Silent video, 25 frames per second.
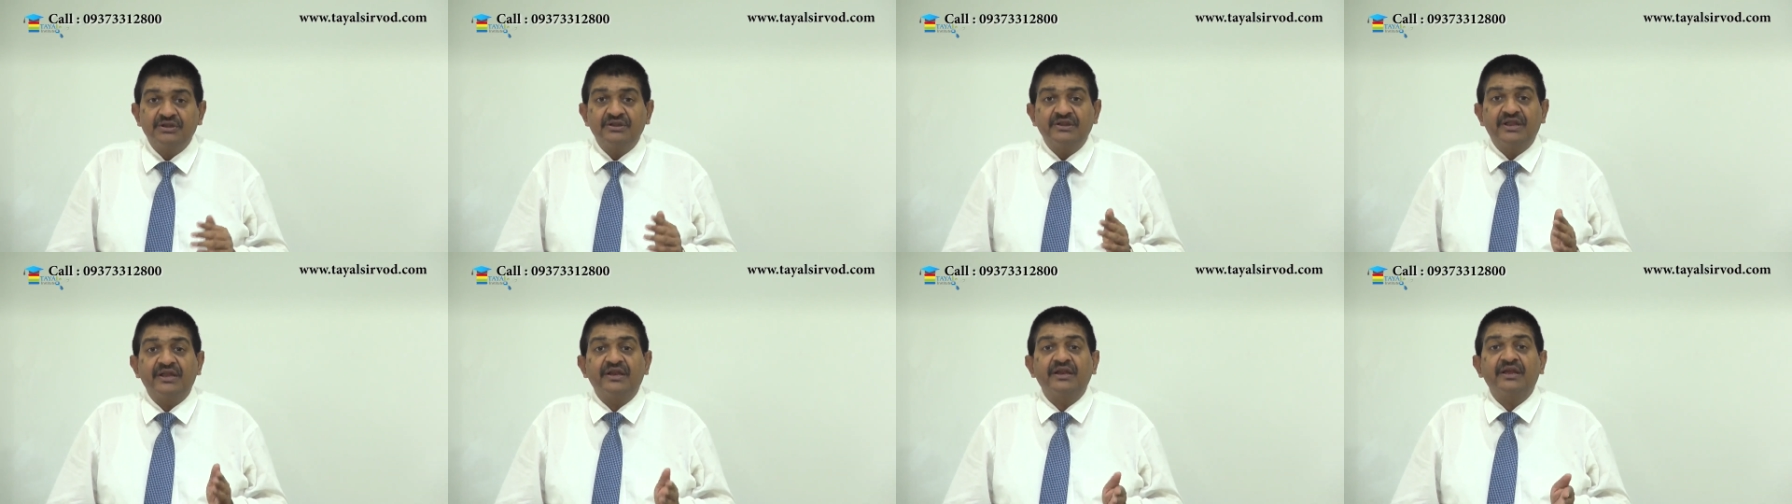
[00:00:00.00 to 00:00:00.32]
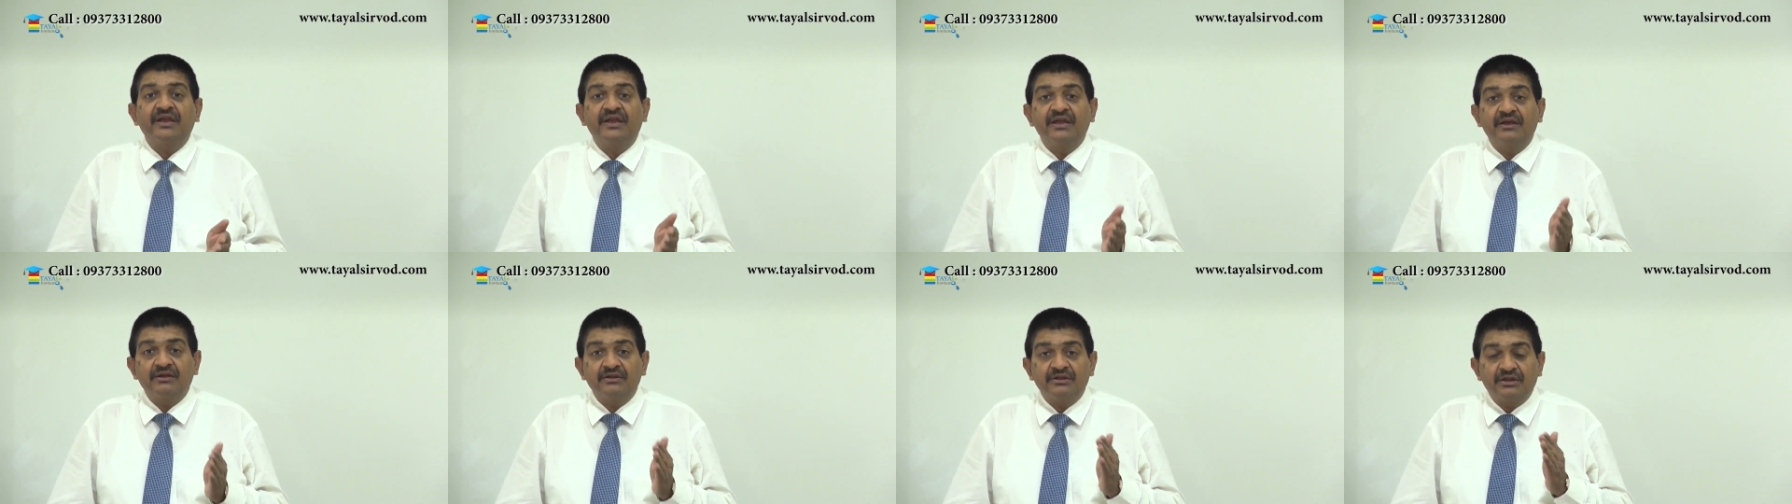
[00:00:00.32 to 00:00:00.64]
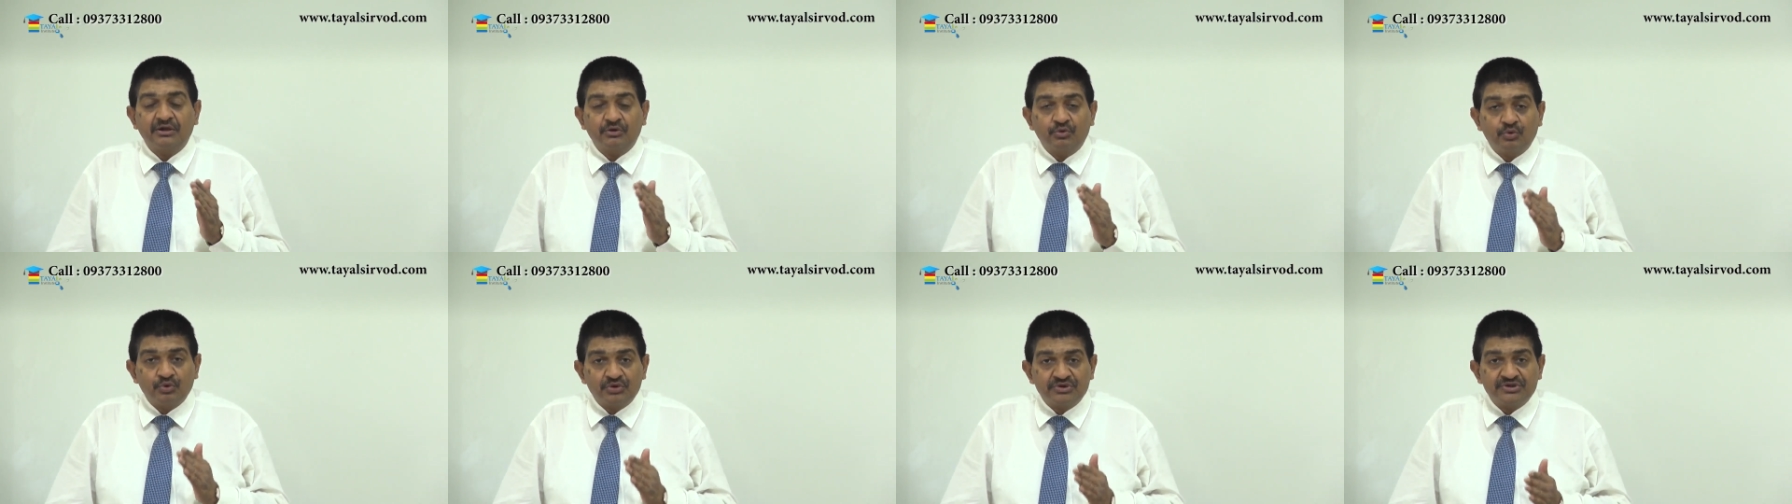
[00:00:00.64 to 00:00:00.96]
then
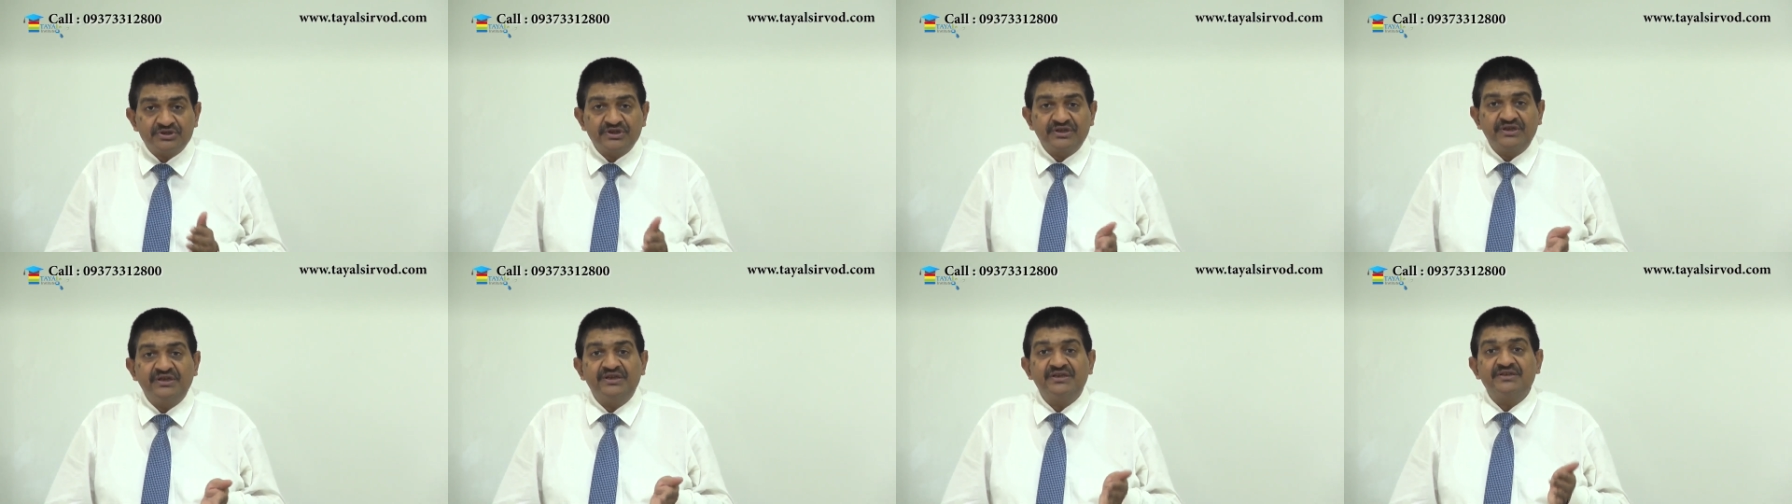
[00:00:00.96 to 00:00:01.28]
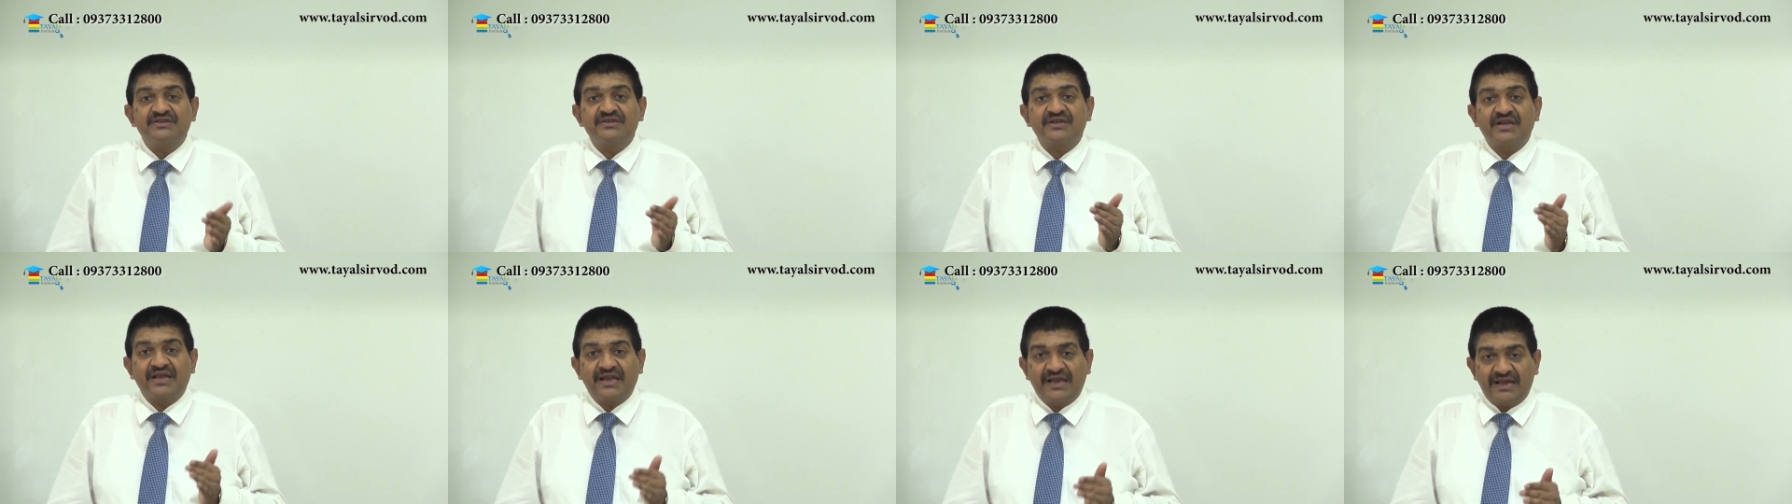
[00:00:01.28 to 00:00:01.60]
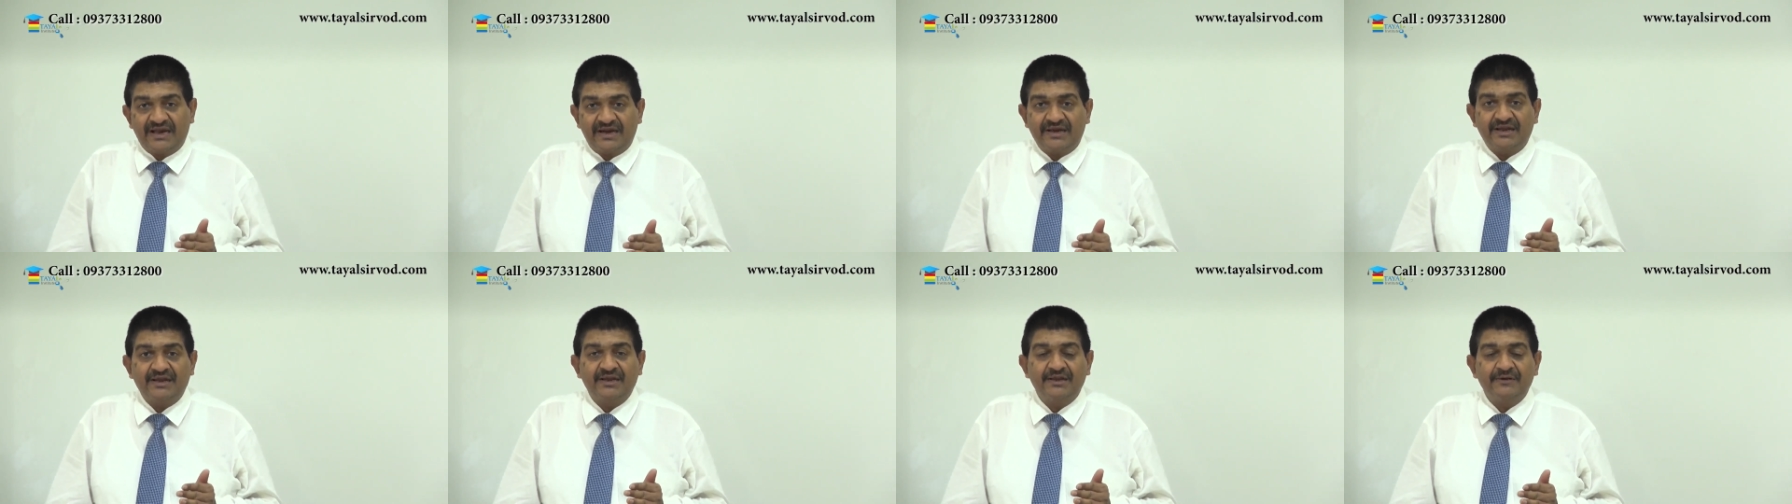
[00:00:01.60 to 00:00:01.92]
the goods he is
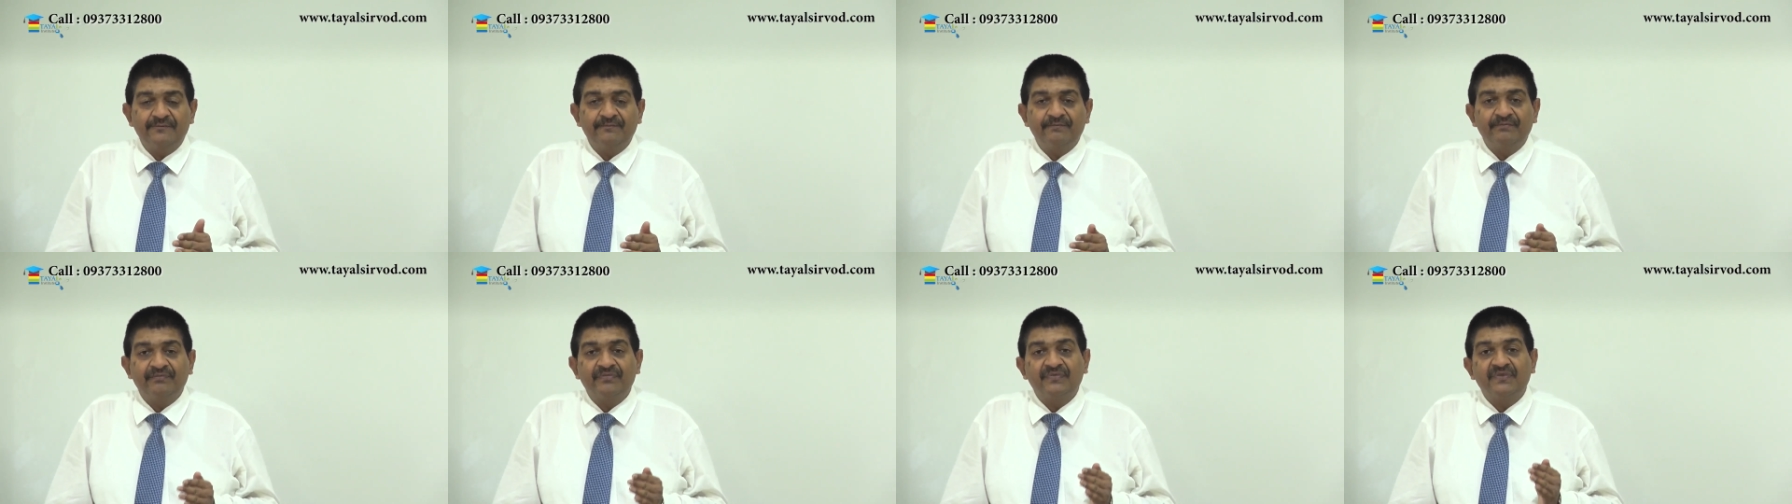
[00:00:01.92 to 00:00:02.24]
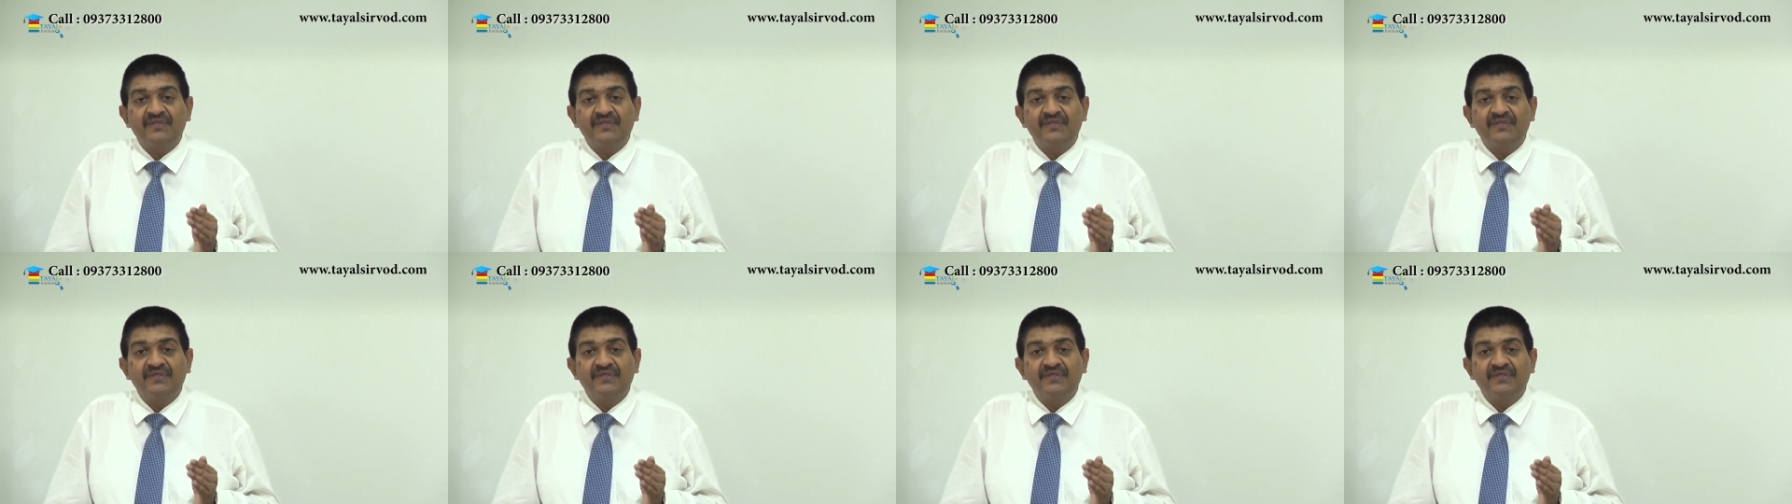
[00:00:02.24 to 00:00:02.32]
carrying